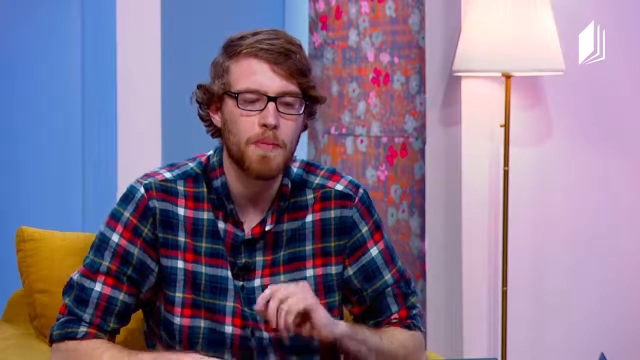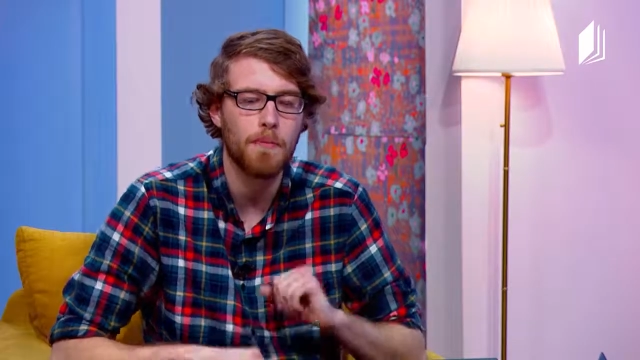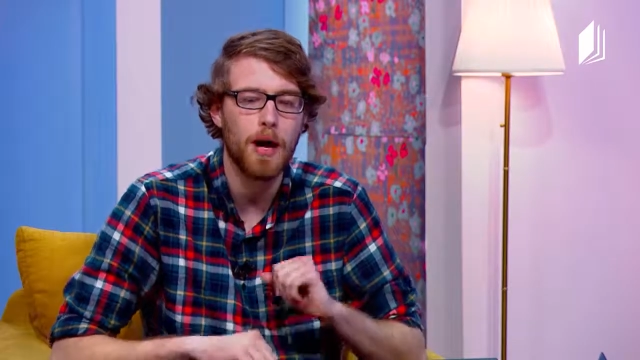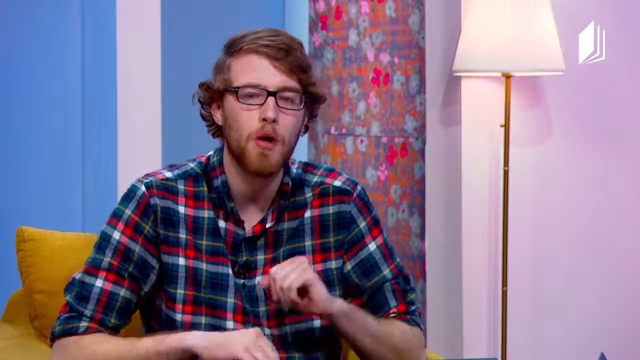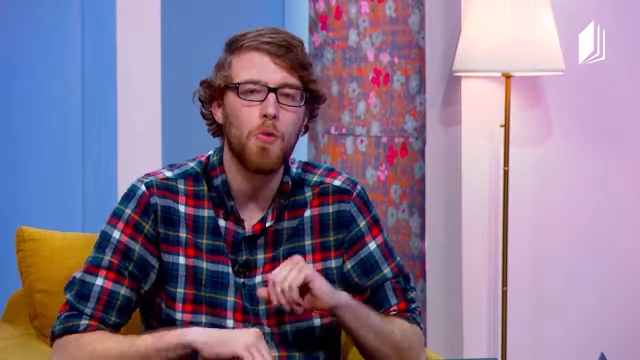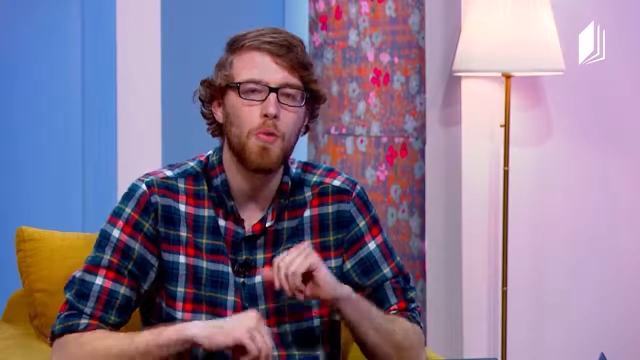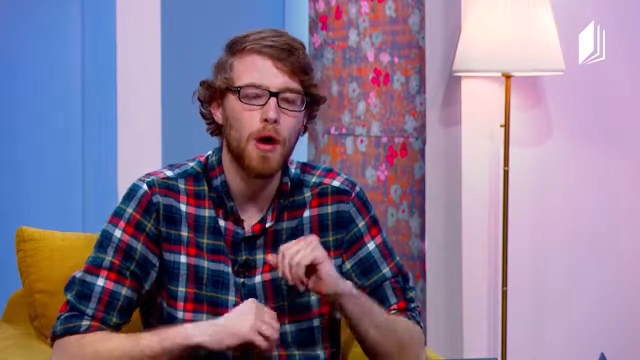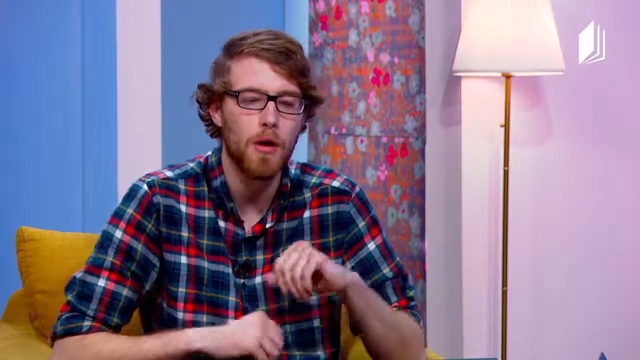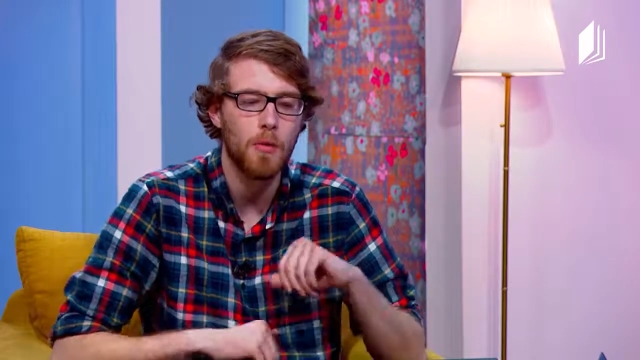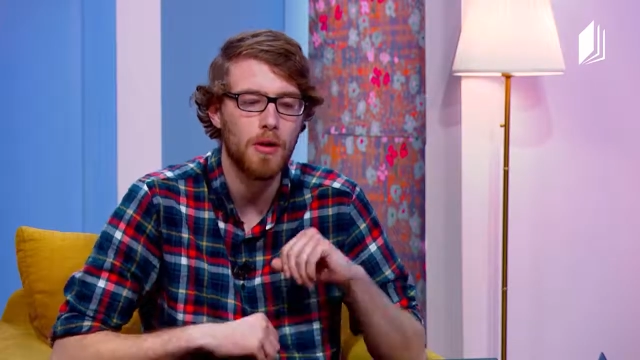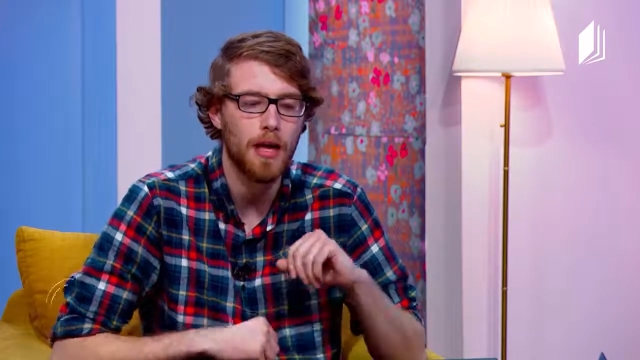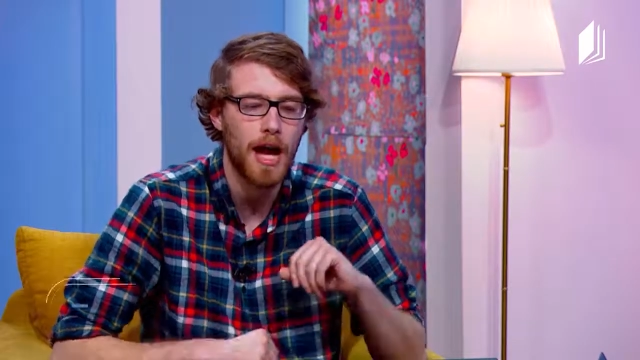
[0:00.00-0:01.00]
about what
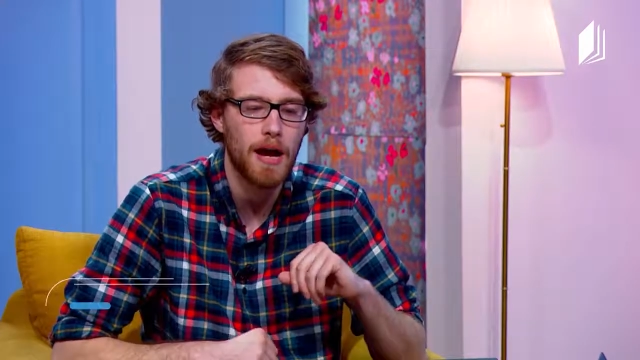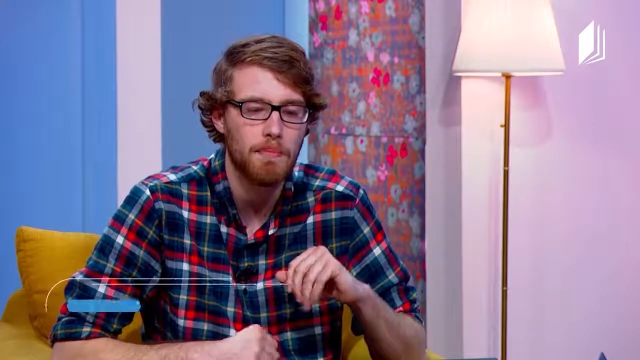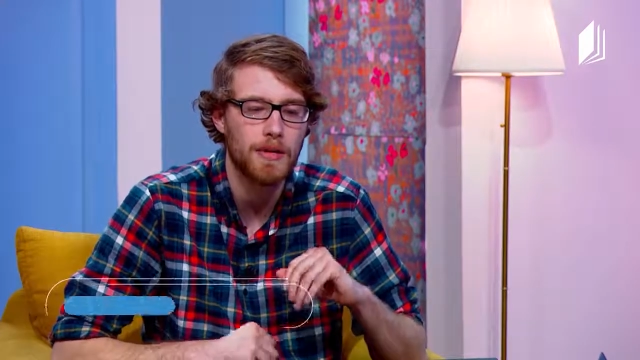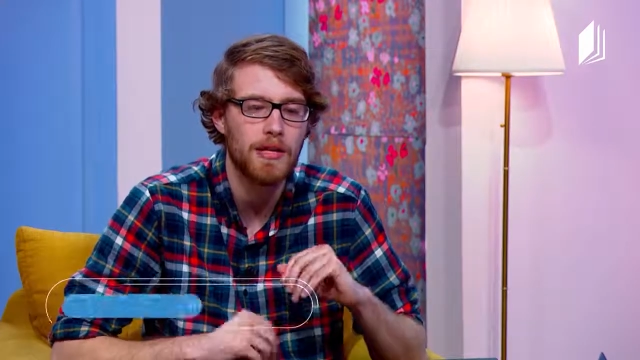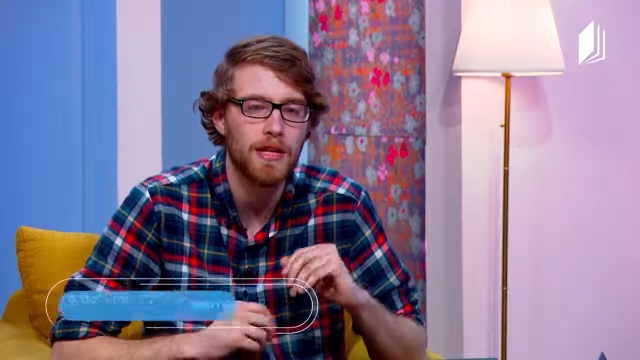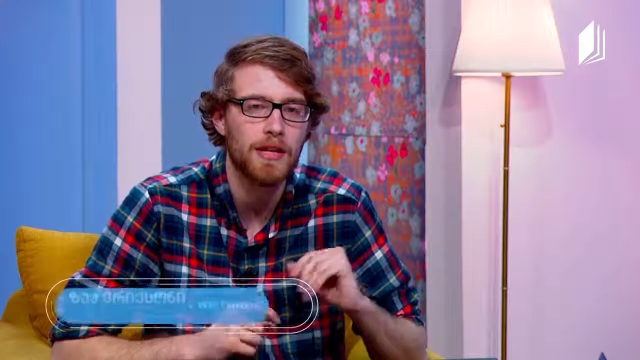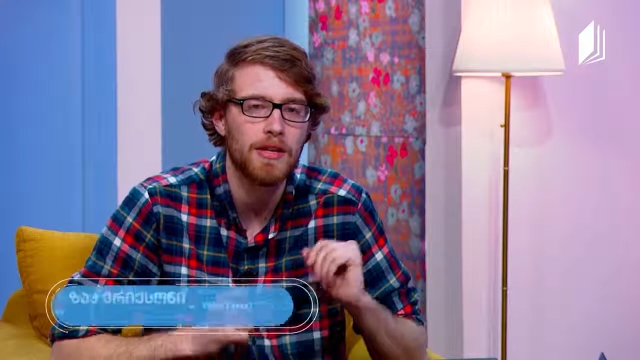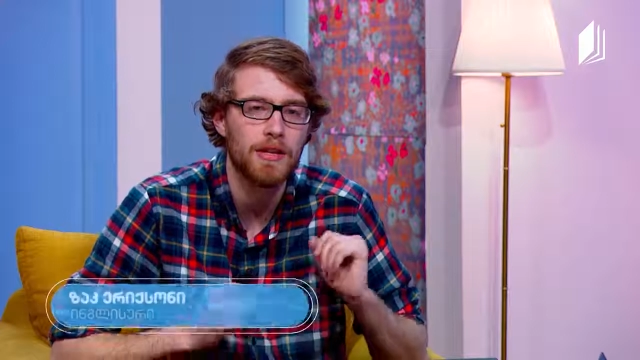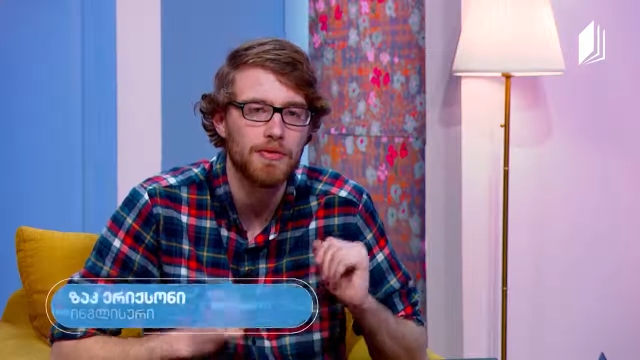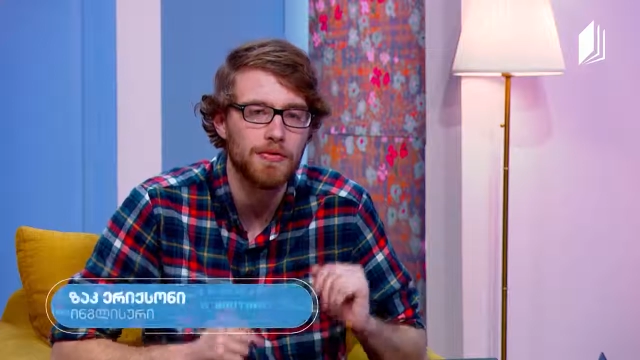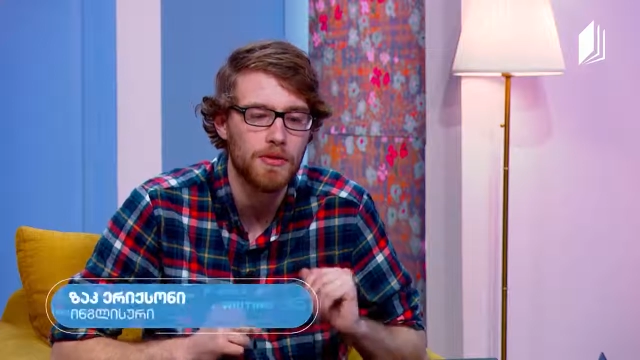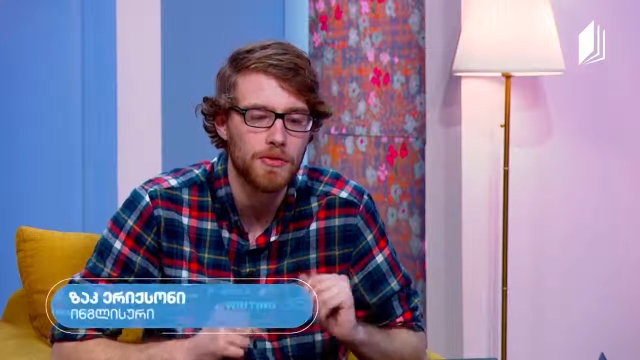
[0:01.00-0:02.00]
will happen in
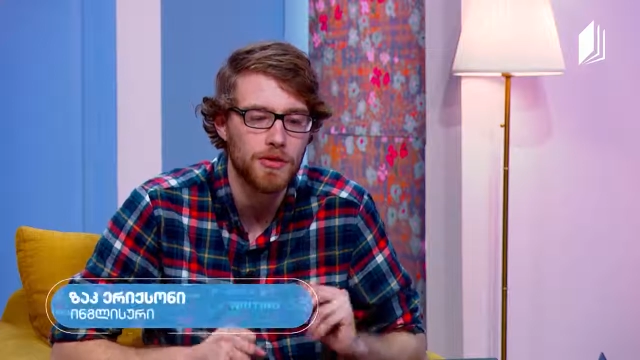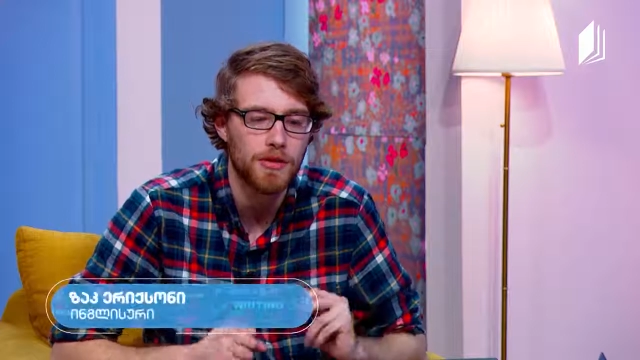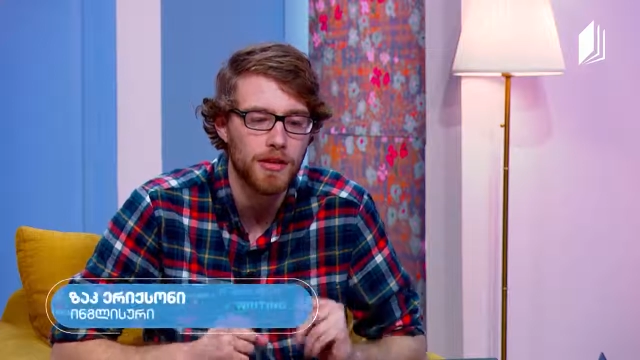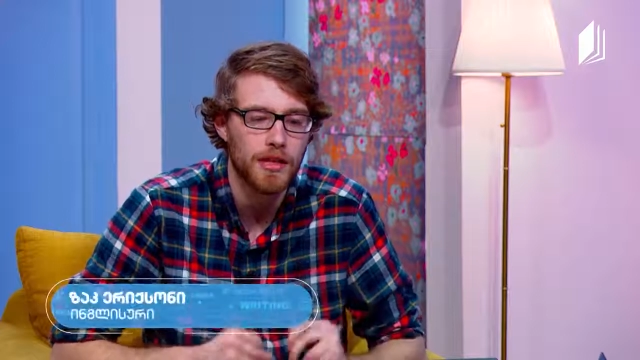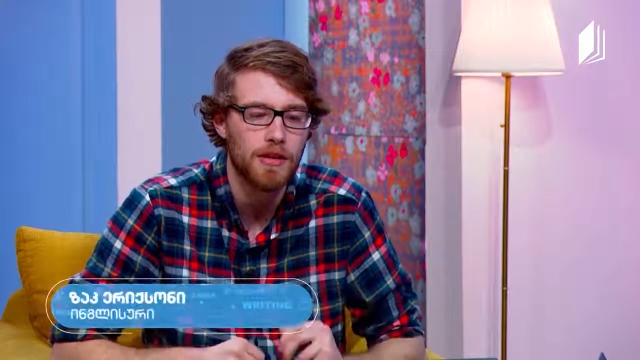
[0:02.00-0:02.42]
the future